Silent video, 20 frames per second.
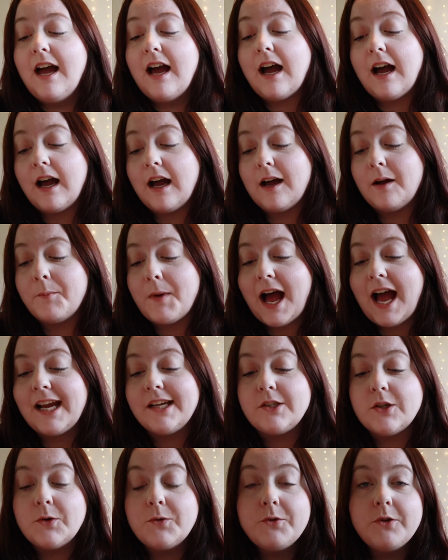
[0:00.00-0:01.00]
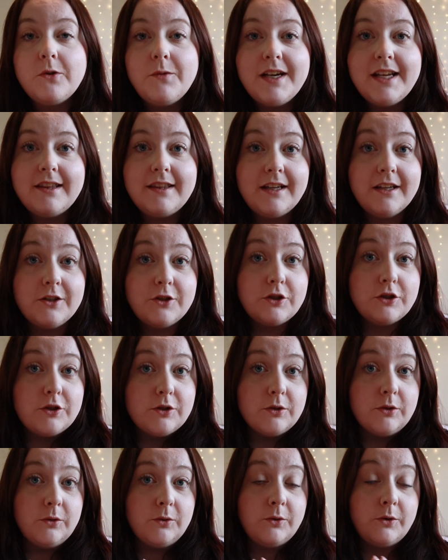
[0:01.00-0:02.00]
I don't do anything
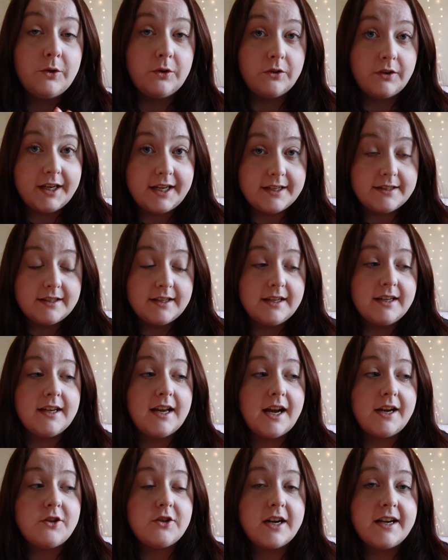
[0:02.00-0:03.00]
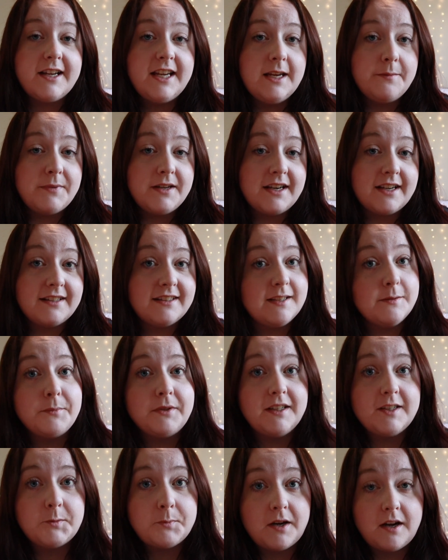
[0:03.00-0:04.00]
too crazy. I try to keep it as
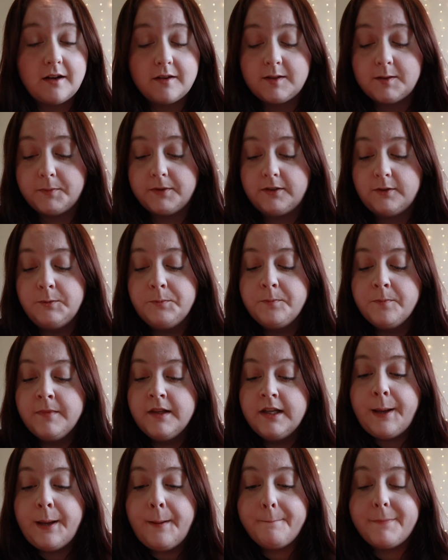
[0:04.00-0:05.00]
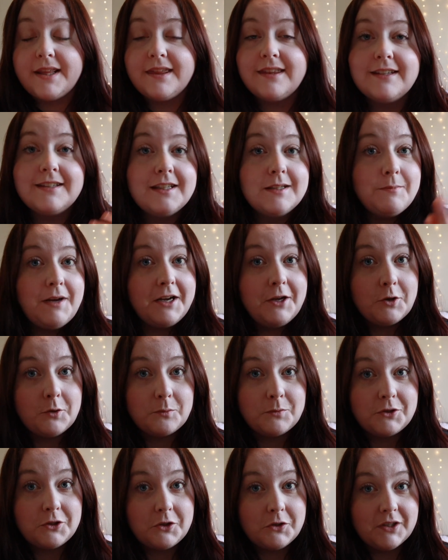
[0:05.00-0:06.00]
simple as possible, but this is my
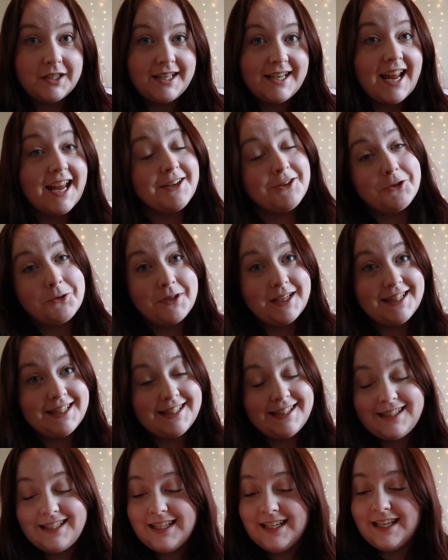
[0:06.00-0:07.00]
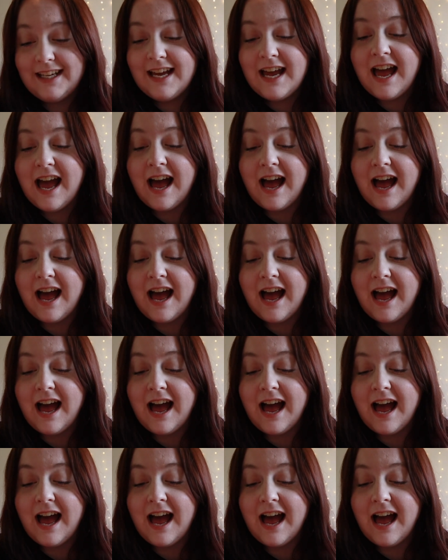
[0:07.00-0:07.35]
home screen, as you can see.